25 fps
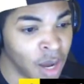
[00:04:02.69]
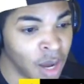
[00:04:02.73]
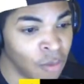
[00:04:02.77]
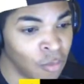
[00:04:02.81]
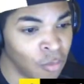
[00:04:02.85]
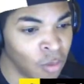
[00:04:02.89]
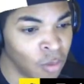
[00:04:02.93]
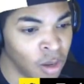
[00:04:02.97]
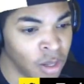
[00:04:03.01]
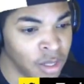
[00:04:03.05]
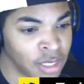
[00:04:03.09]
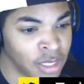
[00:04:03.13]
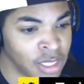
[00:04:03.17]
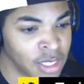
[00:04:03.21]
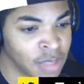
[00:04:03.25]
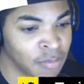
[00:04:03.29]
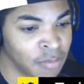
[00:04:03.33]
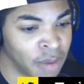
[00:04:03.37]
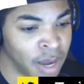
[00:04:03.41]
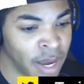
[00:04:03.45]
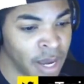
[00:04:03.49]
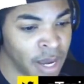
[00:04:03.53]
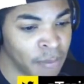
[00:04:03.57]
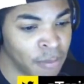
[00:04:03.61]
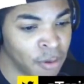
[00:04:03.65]
want my
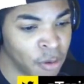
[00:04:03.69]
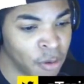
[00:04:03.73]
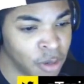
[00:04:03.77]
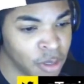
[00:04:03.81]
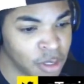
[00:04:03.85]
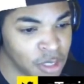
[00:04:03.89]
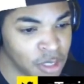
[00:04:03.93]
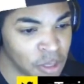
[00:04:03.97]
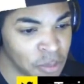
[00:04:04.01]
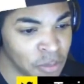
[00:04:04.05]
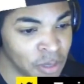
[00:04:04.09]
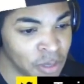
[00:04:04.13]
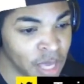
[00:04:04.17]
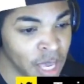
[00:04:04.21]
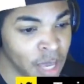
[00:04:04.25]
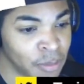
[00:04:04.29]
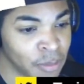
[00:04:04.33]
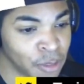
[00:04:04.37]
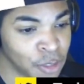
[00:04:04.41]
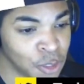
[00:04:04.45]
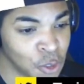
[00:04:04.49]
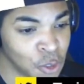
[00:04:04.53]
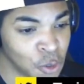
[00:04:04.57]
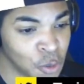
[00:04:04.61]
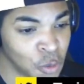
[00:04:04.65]
opponent to be able
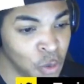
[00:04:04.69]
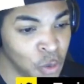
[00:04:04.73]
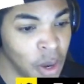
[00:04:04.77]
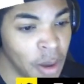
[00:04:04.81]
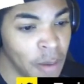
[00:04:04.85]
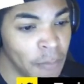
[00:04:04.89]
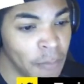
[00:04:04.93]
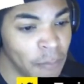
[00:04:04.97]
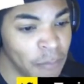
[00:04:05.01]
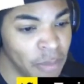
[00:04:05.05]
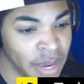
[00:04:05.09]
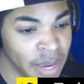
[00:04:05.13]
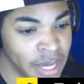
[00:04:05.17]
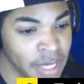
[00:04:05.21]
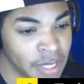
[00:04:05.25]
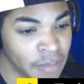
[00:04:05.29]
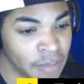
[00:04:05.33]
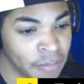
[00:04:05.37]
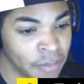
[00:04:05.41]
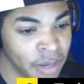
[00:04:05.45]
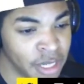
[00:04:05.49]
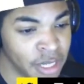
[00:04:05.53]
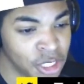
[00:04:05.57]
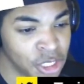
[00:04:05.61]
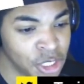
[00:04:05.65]
to bait my
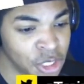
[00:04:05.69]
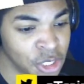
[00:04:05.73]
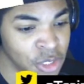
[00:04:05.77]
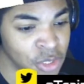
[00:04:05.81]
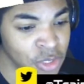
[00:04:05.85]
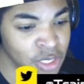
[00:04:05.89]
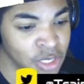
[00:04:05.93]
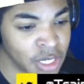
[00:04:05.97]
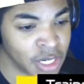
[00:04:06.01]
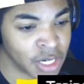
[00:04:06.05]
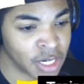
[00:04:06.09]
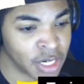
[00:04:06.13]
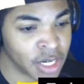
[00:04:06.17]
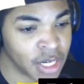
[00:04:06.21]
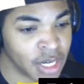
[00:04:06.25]
shield here.